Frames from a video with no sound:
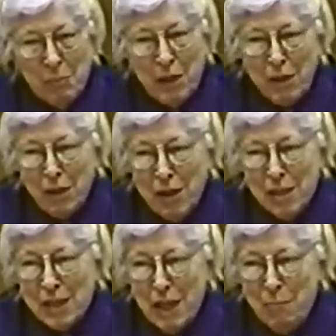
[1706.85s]

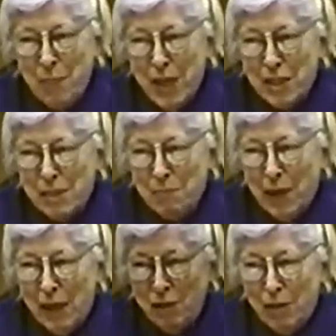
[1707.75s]
because I based
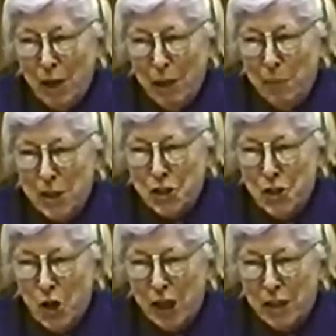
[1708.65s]
my
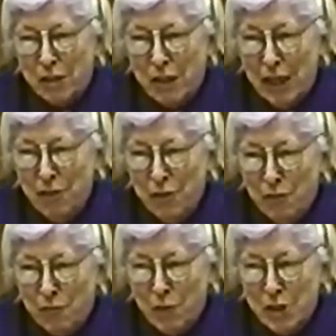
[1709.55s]
arguments not under
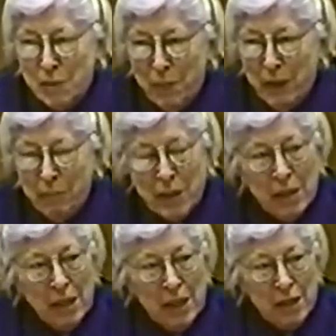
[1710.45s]
the First
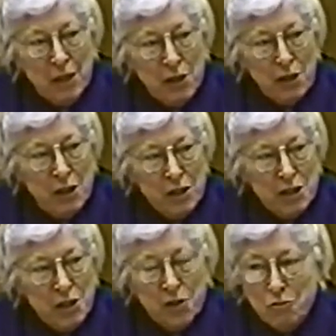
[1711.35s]
Amendment to the
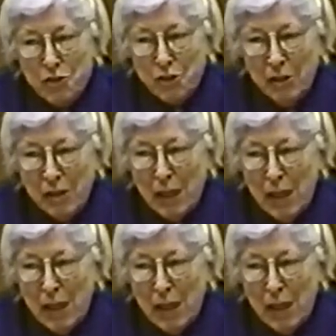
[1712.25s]
Constitution,